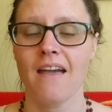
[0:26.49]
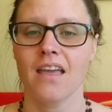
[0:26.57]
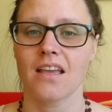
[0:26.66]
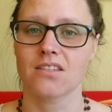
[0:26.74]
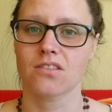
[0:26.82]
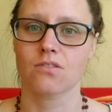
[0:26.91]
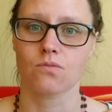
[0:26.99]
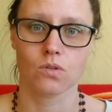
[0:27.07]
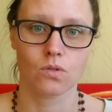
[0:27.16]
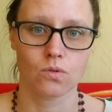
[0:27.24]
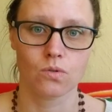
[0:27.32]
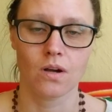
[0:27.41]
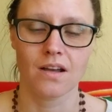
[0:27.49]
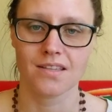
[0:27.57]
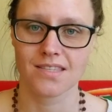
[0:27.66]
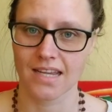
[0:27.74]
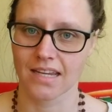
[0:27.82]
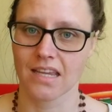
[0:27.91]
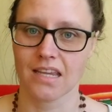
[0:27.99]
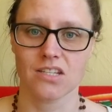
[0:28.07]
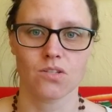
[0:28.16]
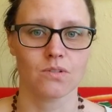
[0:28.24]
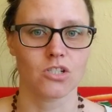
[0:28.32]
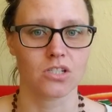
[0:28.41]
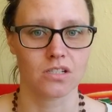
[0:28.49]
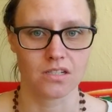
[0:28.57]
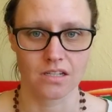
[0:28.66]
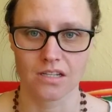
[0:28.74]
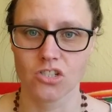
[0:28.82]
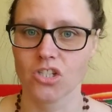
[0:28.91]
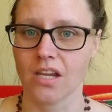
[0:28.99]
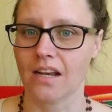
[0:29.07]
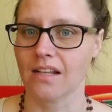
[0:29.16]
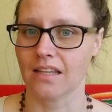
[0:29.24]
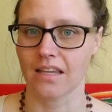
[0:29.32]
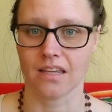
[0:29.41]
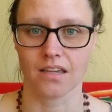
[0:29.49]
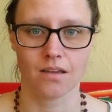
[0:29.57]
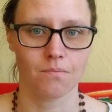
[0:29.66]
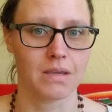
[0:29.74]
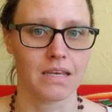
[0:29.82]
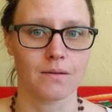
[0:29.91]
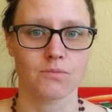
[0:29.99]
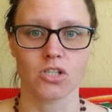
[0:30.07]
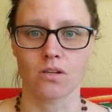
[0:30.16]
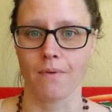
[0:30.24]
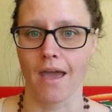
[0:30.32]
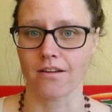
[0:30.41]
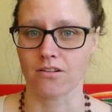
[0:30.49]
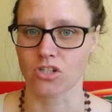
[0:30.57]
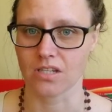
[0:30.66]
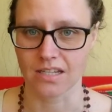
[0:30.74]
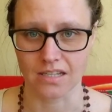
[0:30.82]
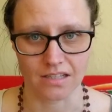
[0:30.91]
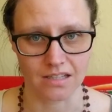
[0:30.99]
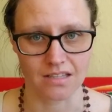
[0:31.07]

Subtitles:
is through psychic intuition, channeling, mediumship, energy healing.